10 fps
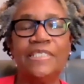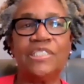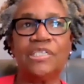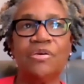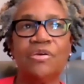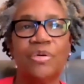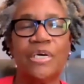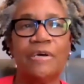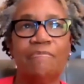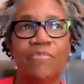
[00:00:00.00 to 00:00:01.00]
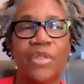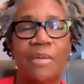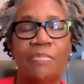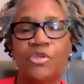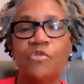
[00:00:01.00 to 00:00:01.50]
So um,
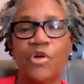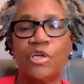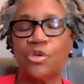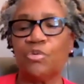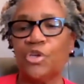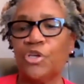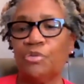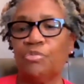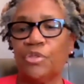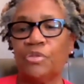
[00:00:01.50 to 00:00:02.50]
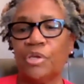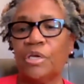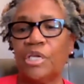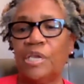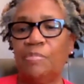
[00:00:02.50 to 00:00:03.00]
I'm so far so good with
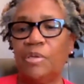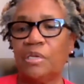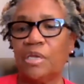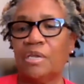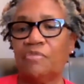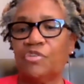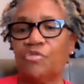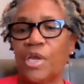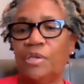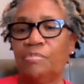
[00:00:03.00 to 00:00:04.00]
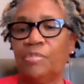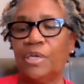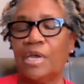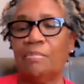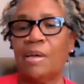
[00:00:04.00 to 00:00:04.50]
uh, keeping it kind of straight, but I,